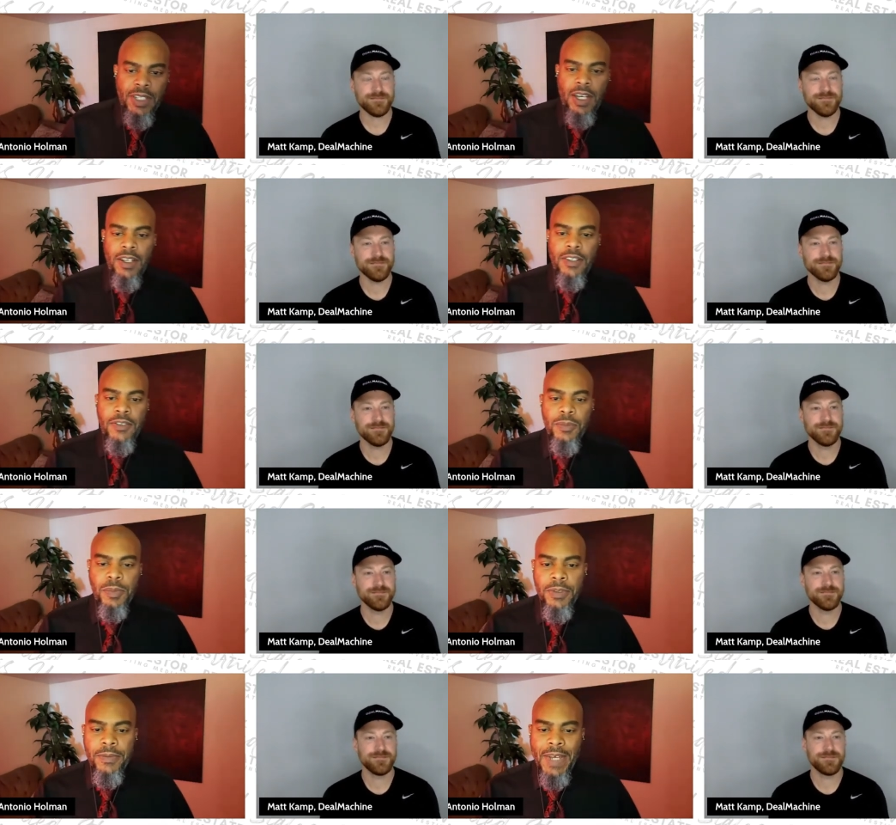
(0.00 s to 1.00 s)
Speaker 1: of
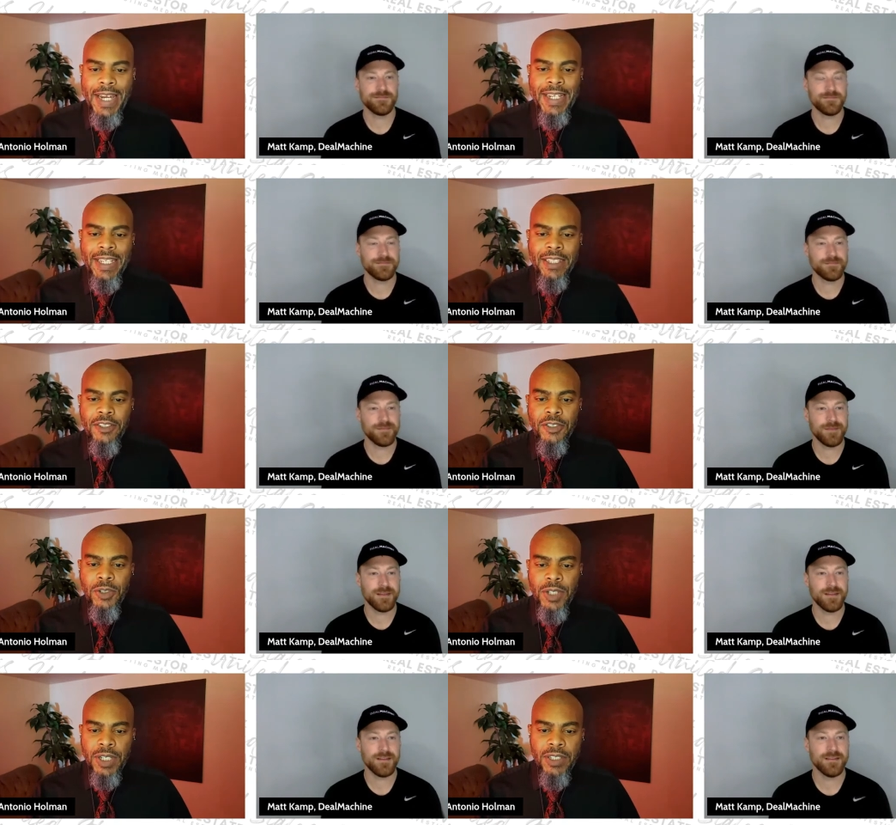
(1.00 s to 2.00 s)
providing
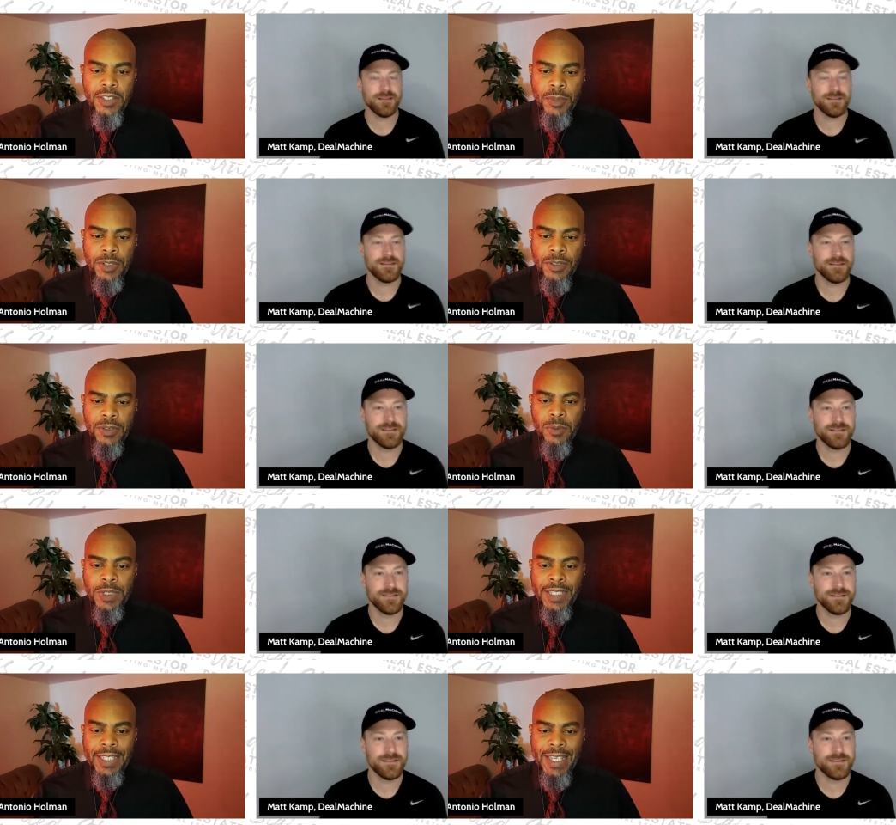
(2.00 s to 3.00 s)
your customers
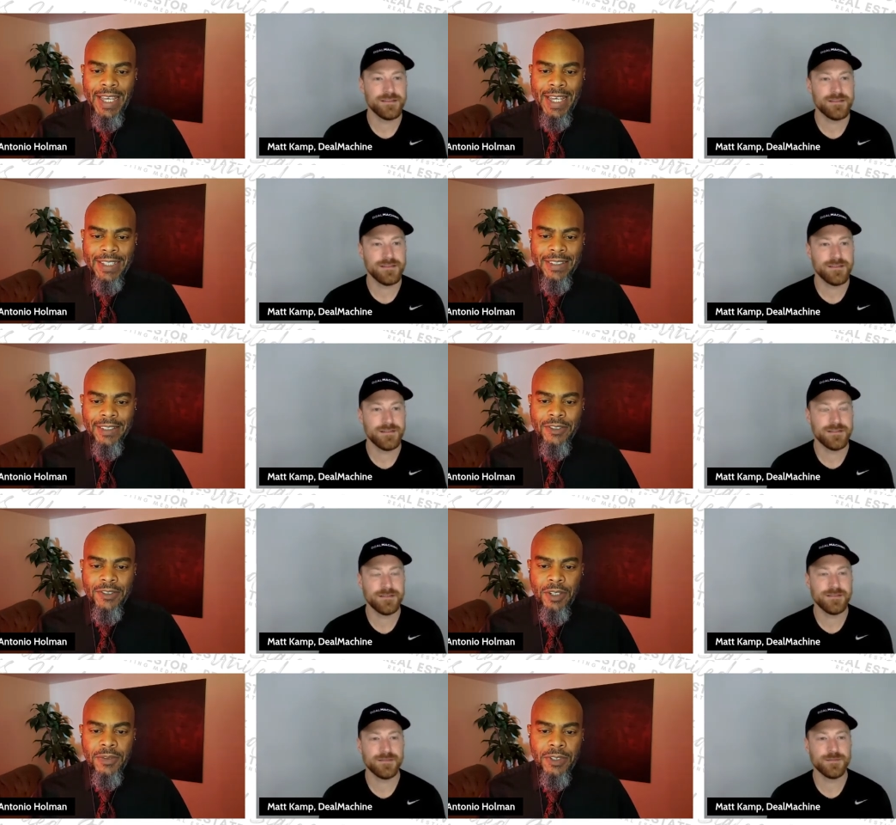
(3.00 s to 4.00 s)
with excellent
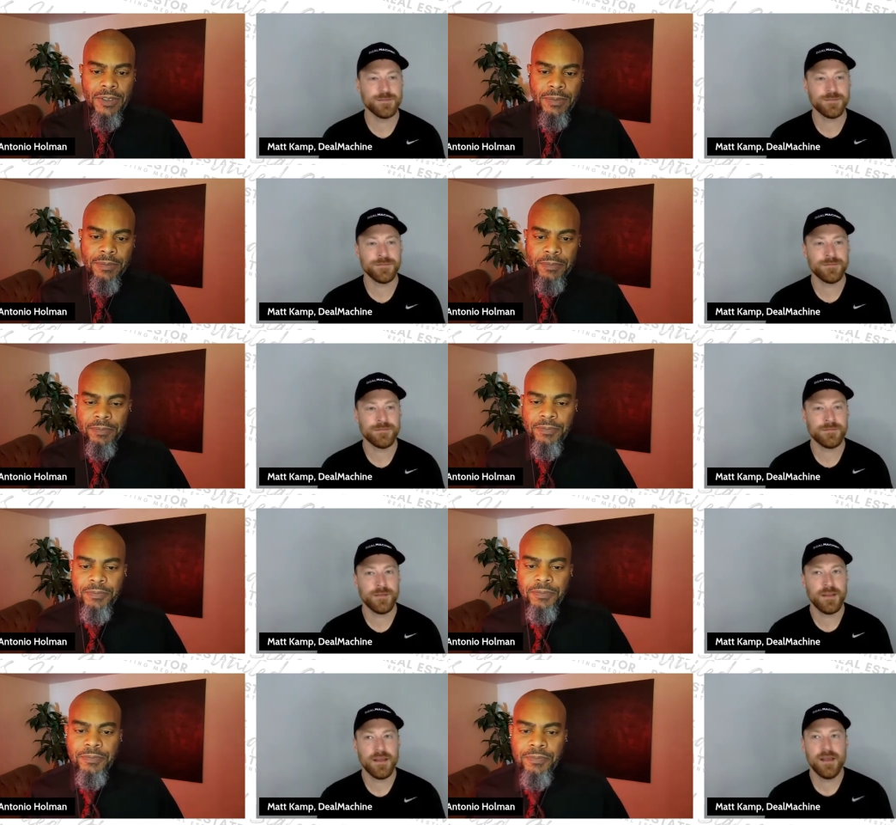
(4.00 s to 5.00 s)
service?
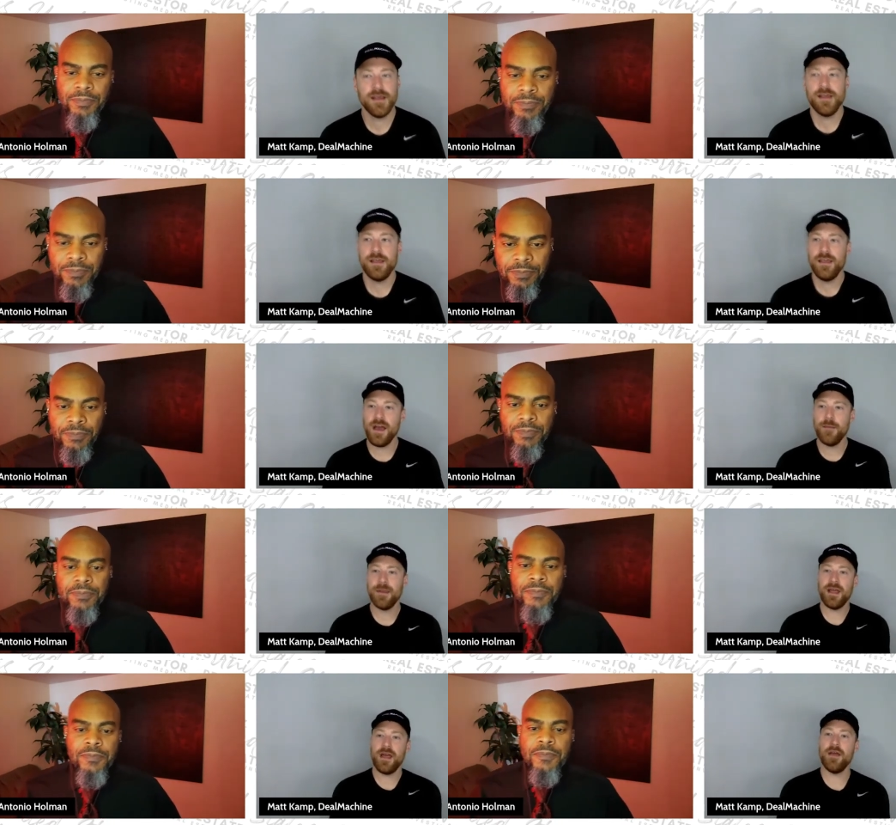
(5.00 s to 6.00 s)
Speaker 2: Yeah,
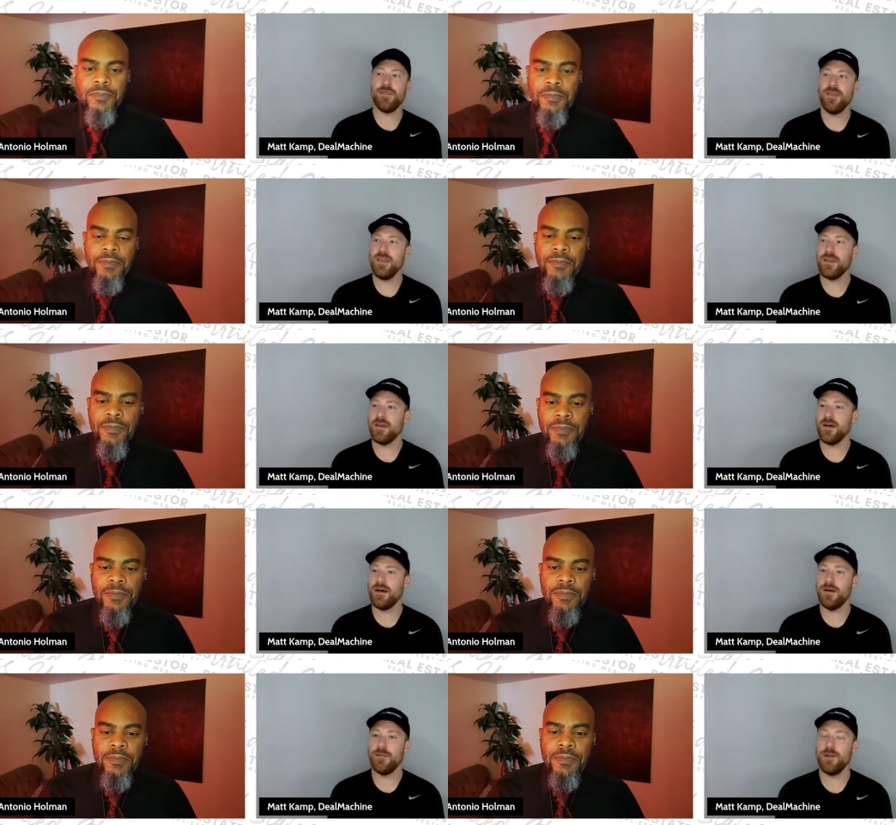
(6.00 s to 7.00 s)
I mean, I, I
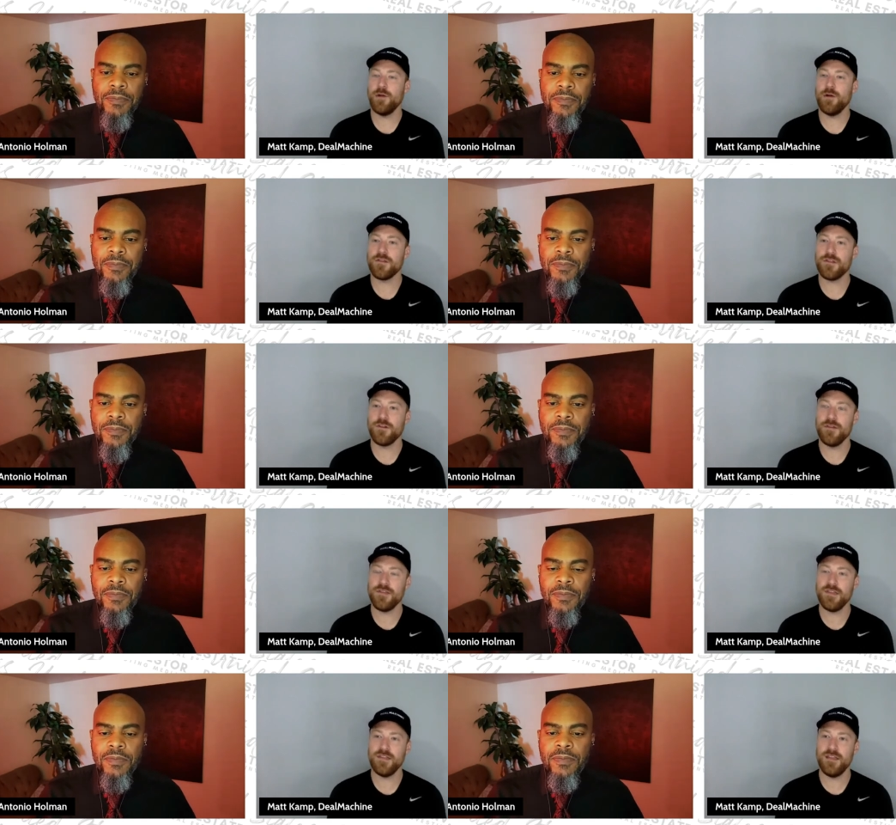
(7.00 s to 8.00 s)
think um, you know our
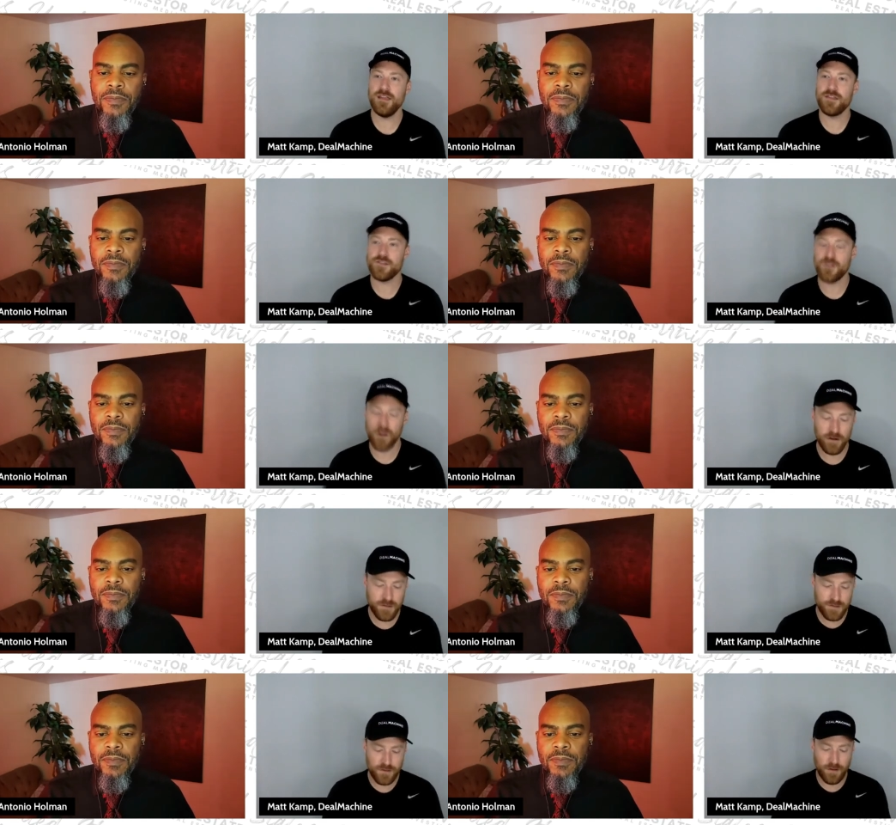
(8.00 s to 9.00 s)
service it it
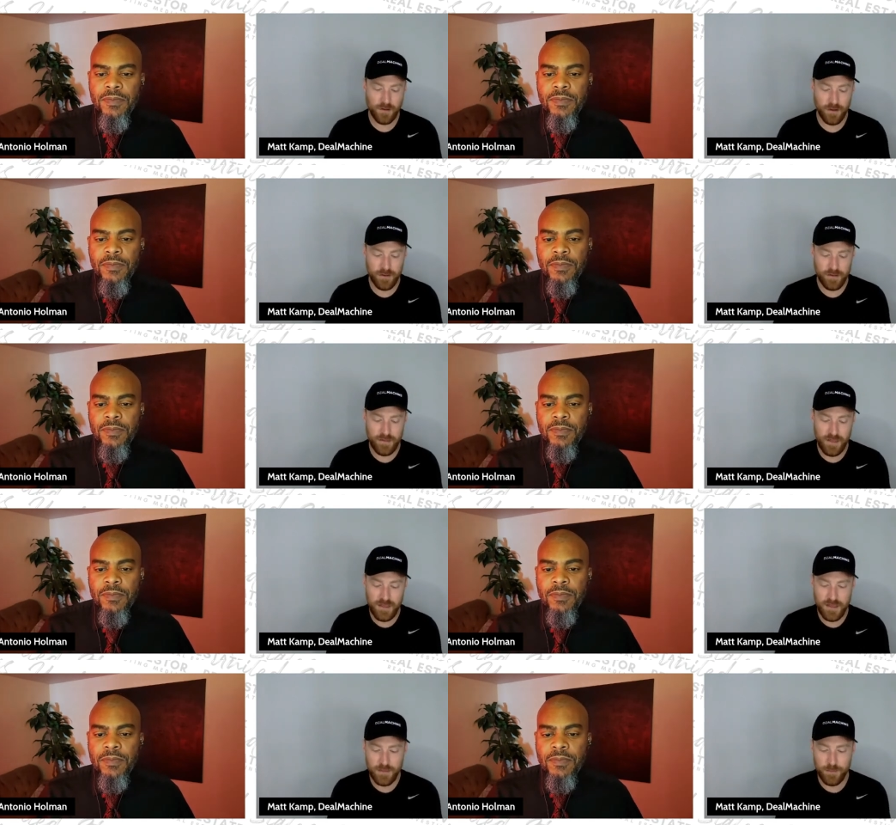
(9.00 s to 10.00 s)
starts on
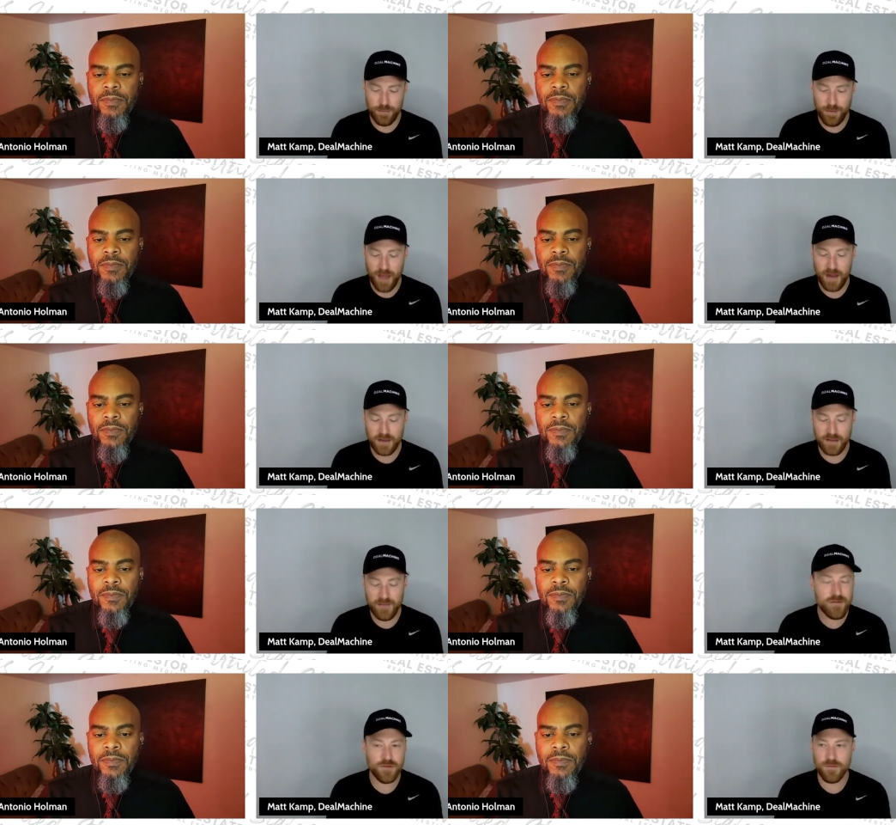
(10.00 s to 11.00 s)
the
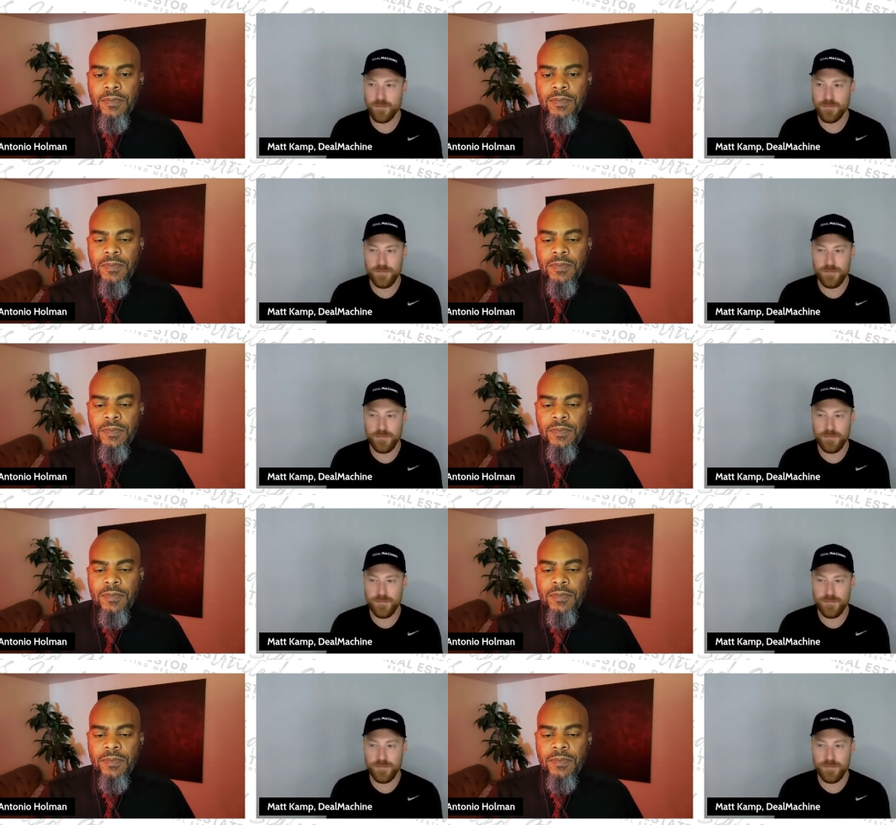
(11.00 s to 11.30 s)
product, even just